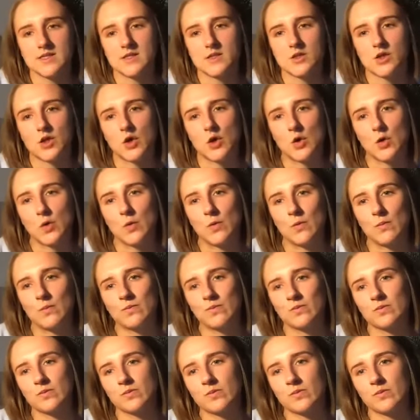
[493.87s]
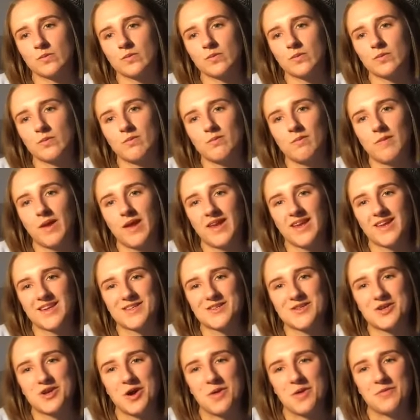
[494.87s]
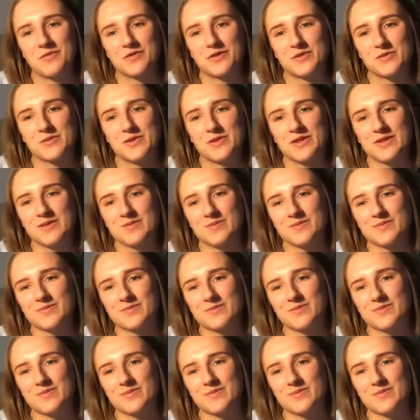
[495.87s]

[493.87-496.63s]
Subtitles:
So make it comfortable.